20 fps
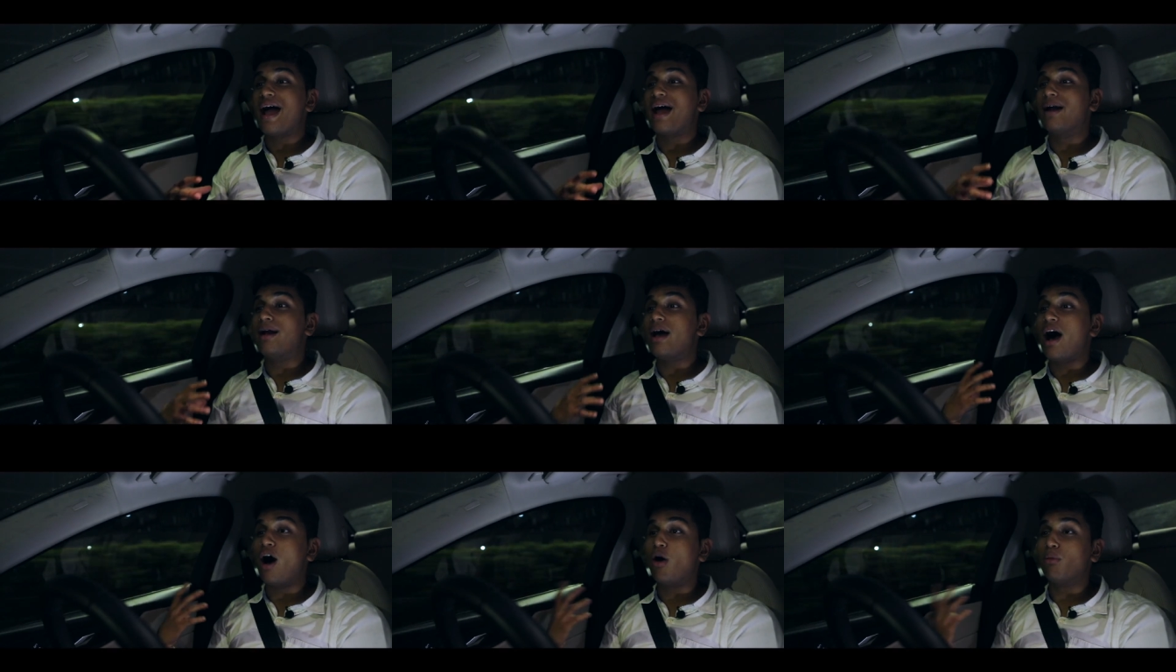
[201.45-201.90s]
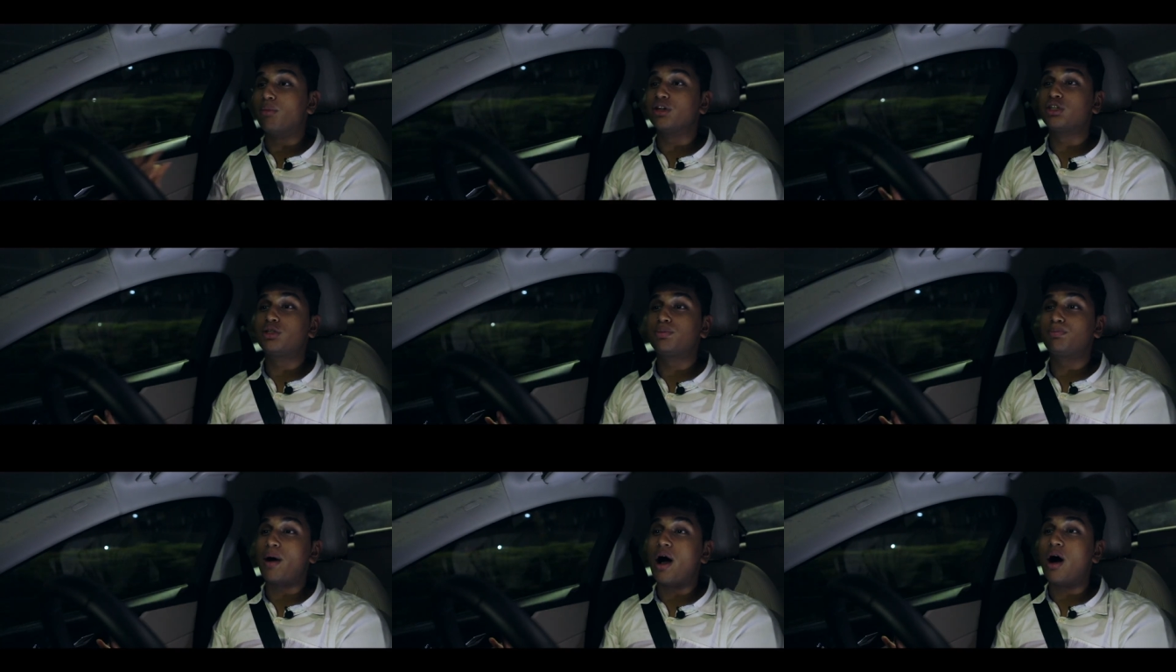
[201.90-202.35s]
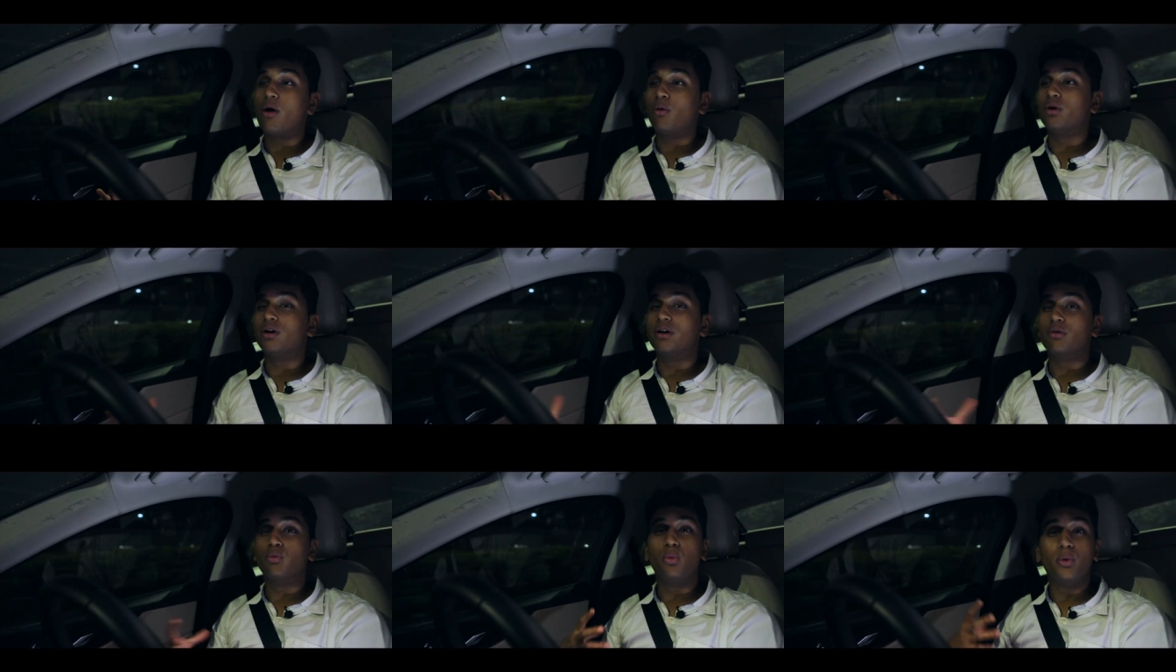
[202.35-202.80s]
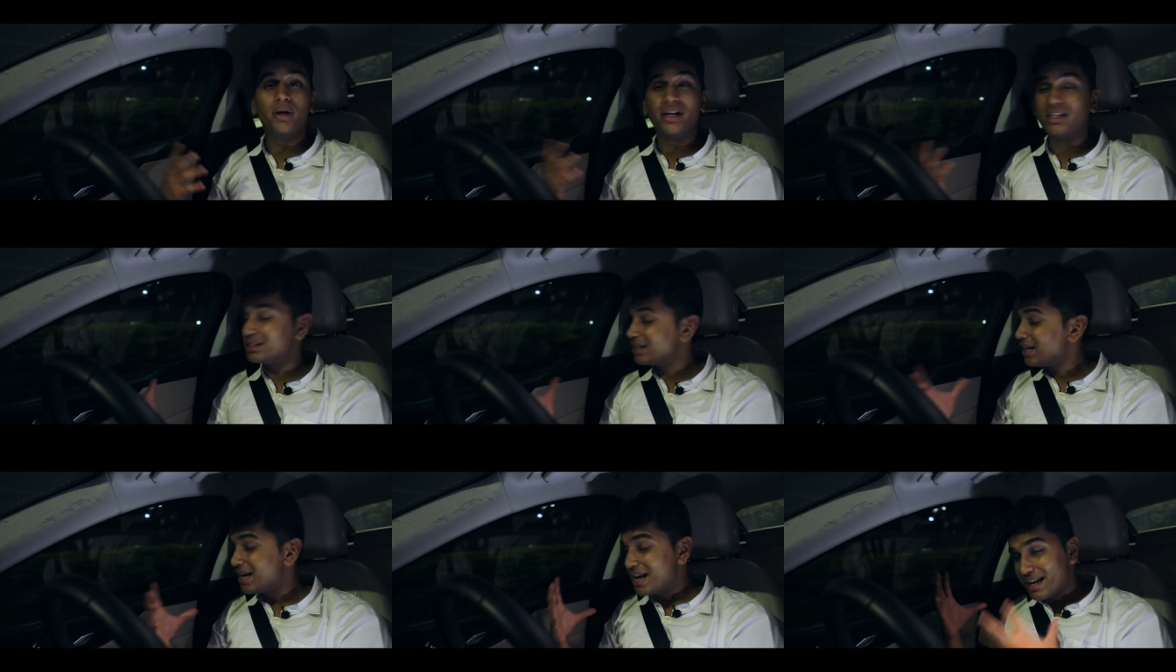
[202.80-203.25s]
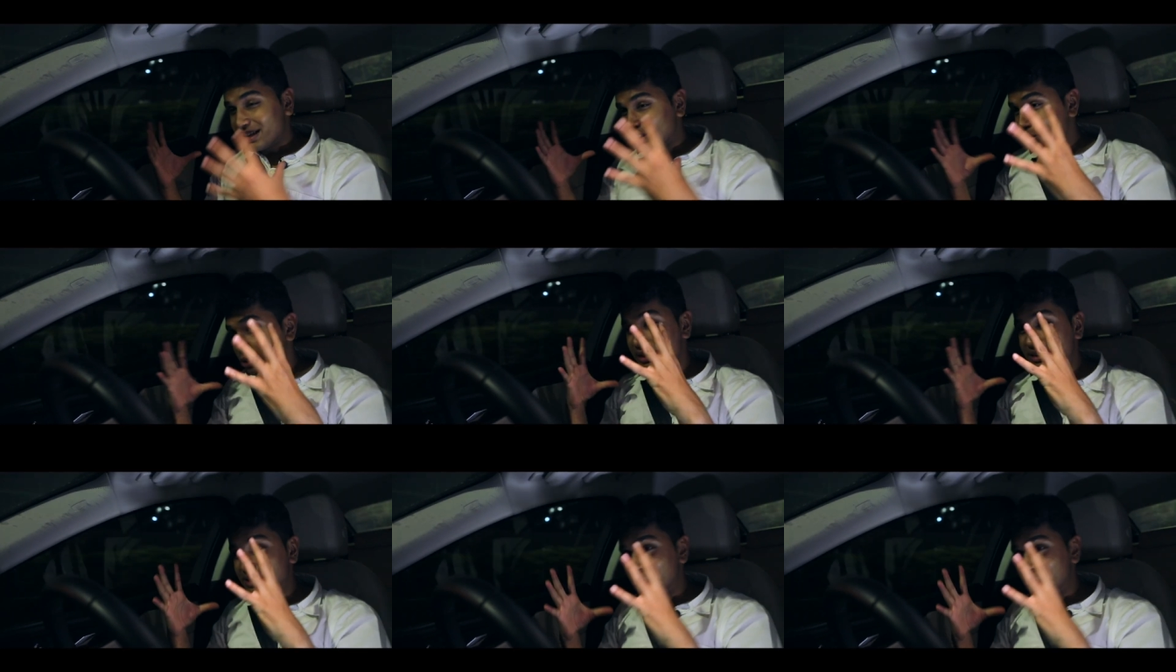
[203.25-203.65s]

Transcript: and how much power which. So